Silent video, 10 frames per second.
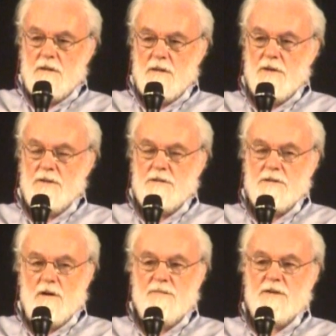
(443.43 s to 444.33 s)
The
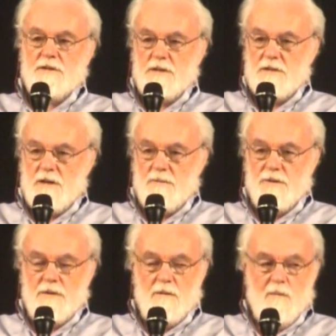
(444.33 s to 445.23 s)
most obvious
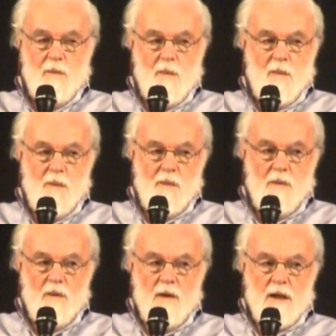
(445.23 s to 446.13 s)
example
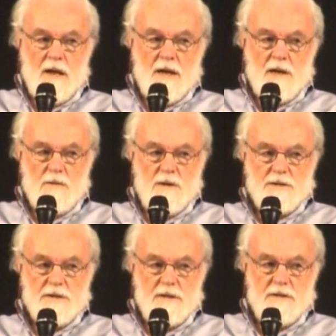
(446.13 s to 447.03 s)

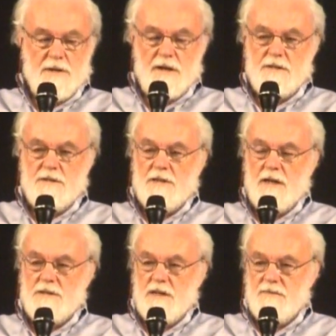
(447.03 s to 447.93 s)
was in the United
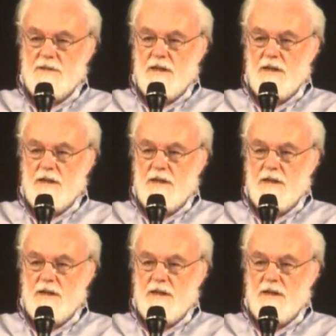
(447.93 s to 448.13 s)
States after